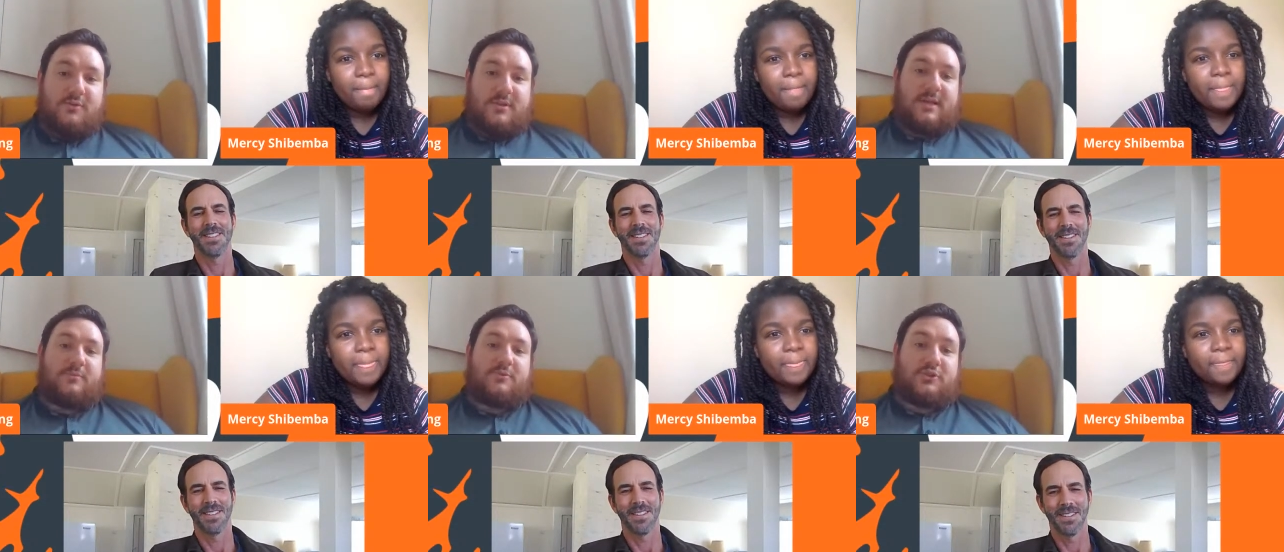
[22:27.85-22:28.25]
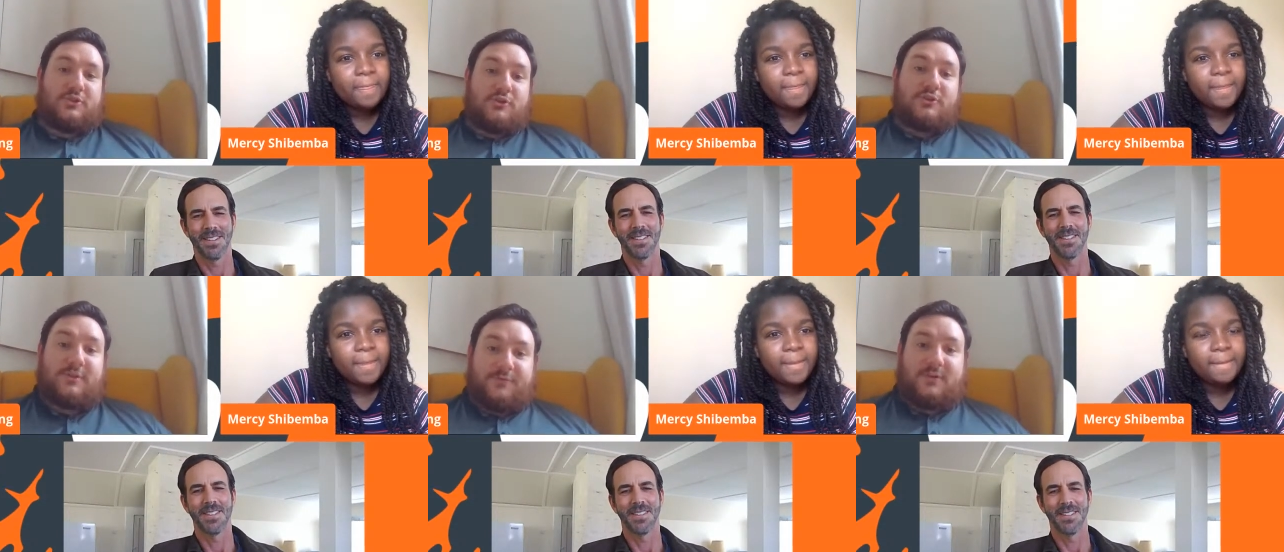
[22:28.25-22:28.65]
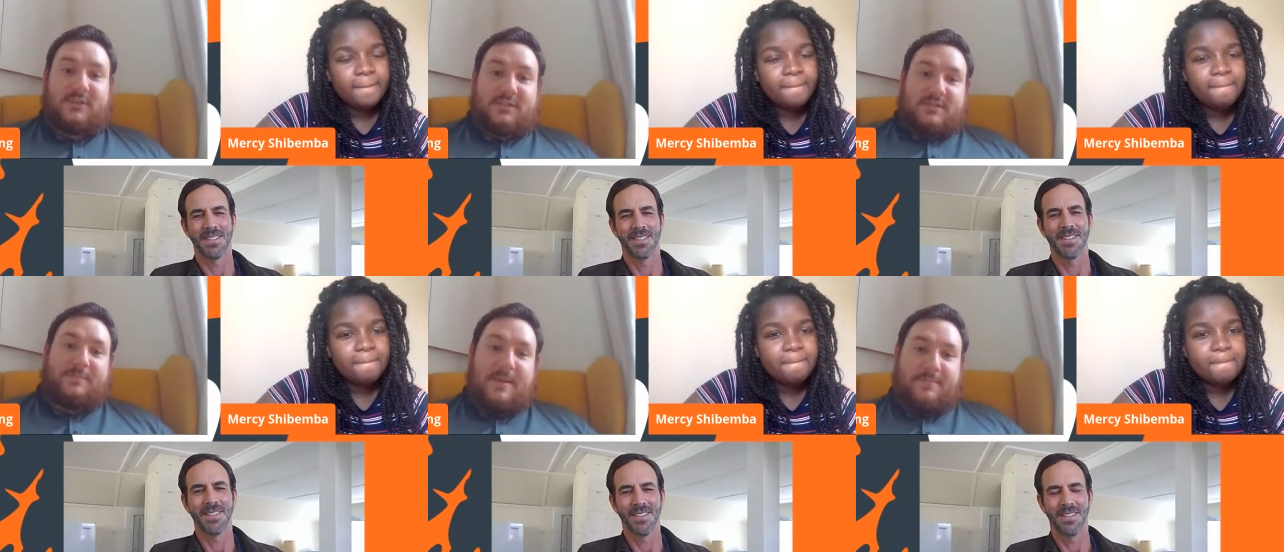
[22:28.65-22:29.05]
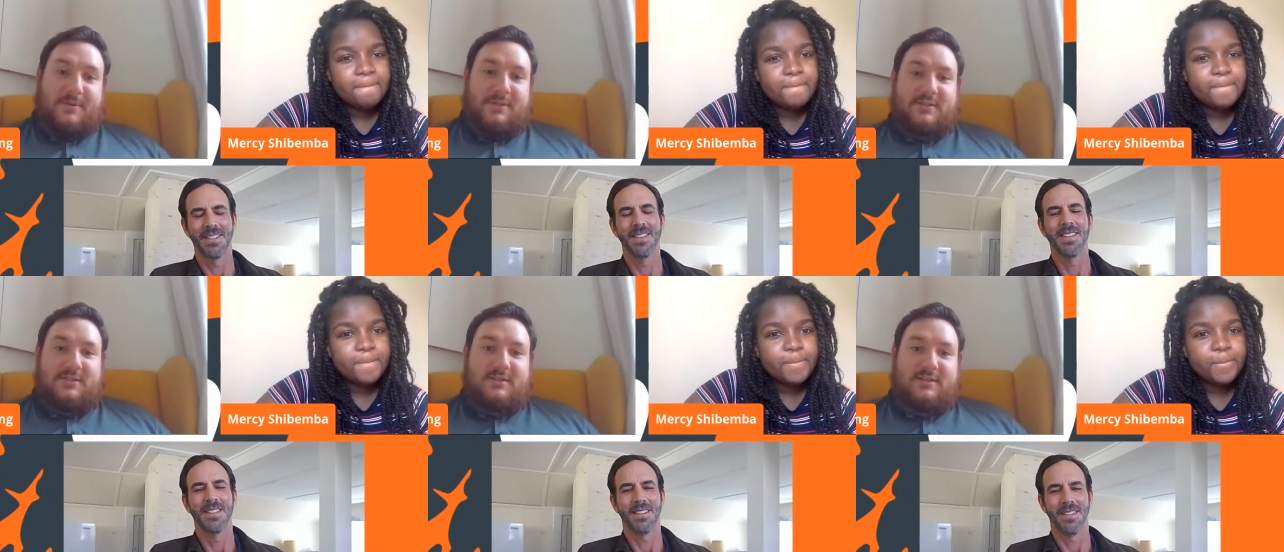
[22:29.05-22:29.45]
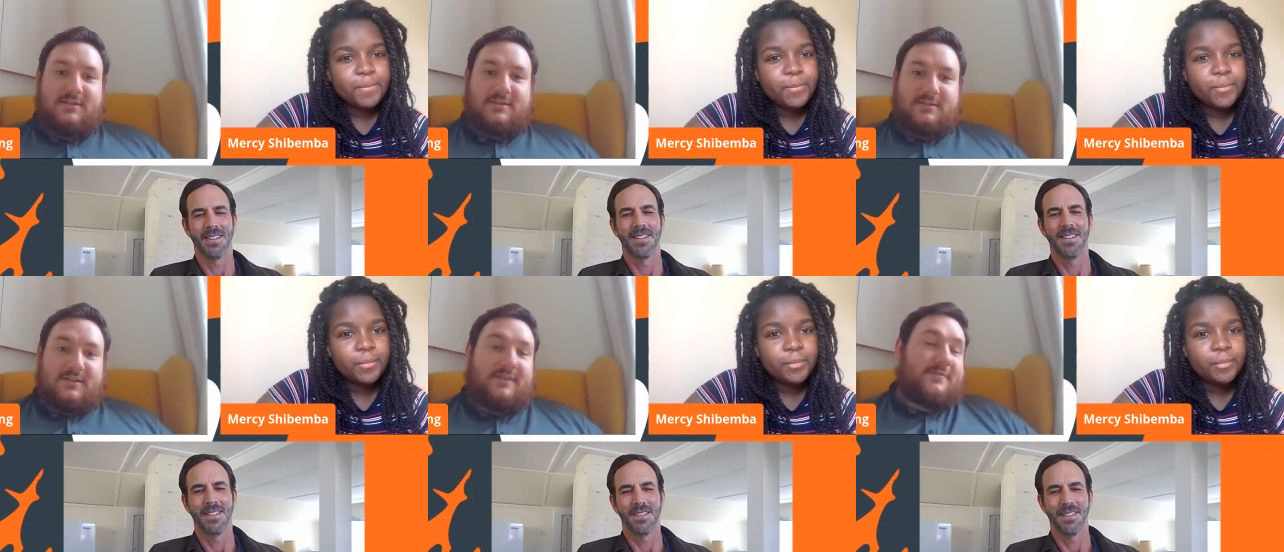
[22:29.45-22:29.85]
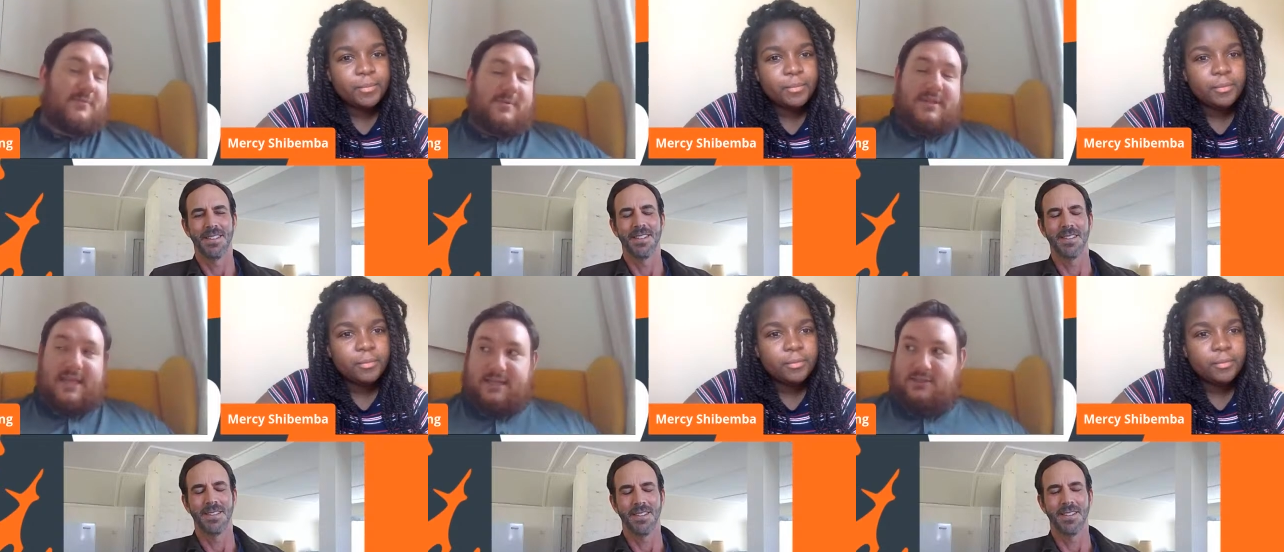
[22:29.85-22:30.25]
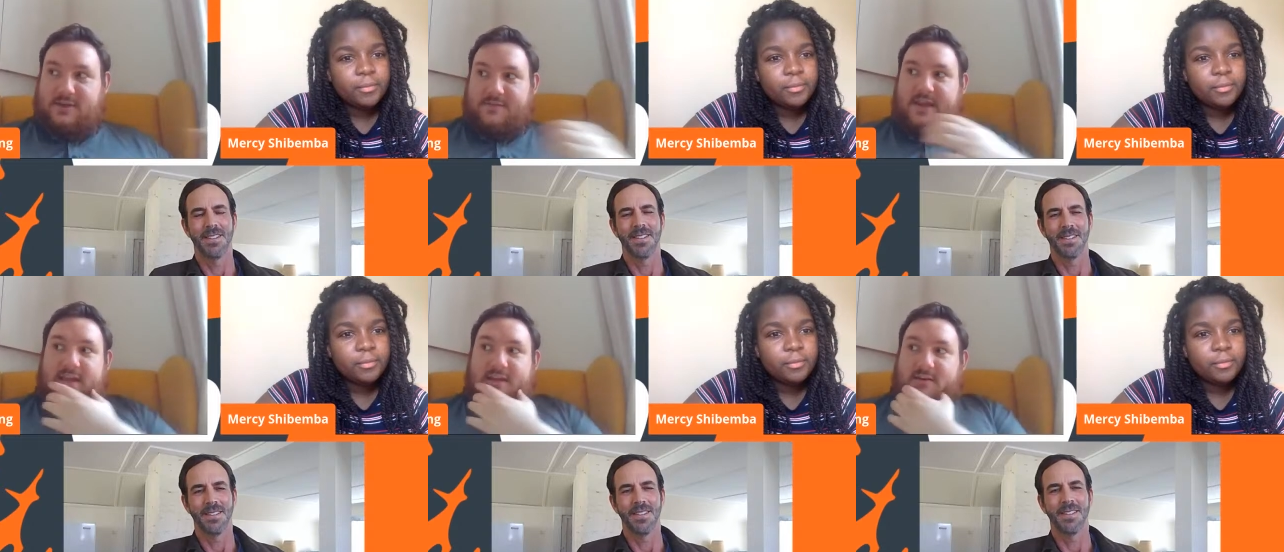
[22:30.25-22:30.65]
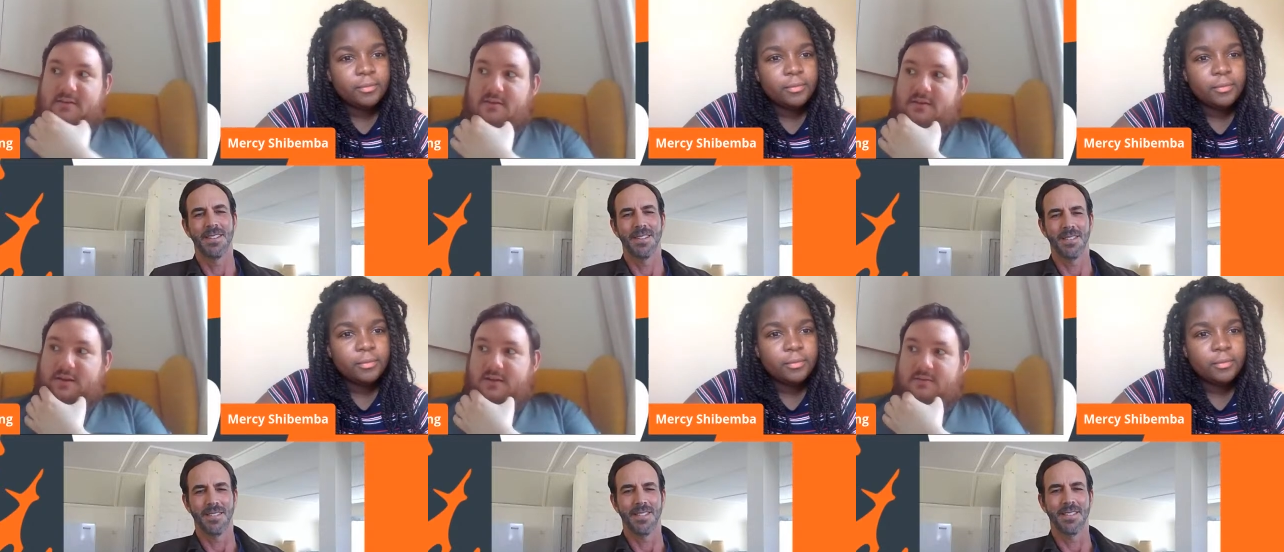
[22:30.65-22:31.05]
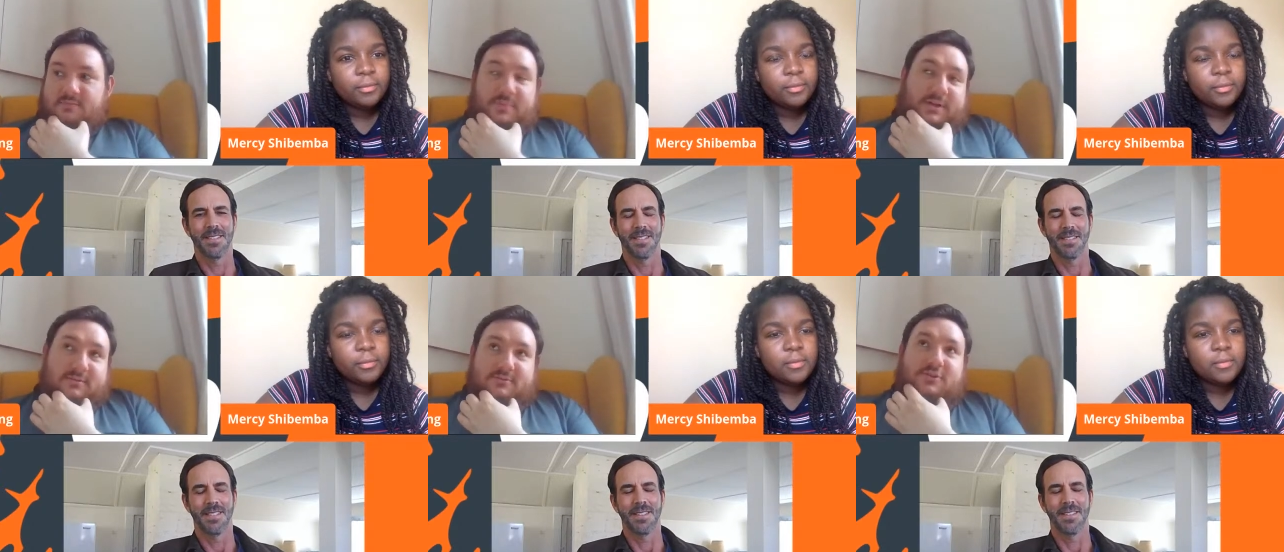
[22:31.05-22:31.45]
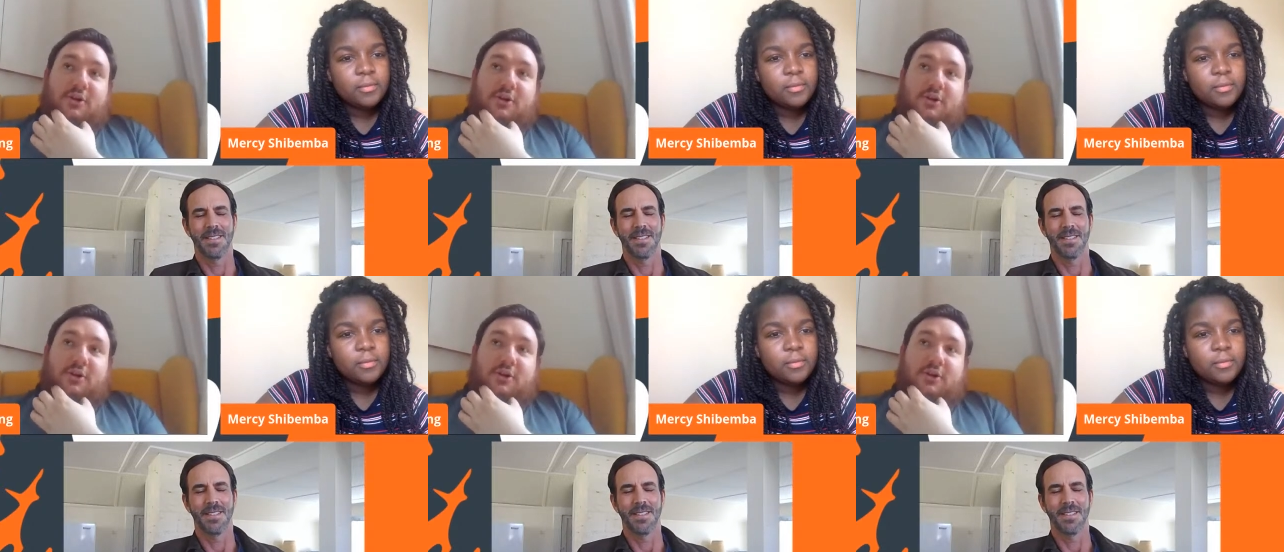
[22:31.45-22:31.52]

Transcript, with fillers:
Speaker 1: that was useful to people living with HIV and well,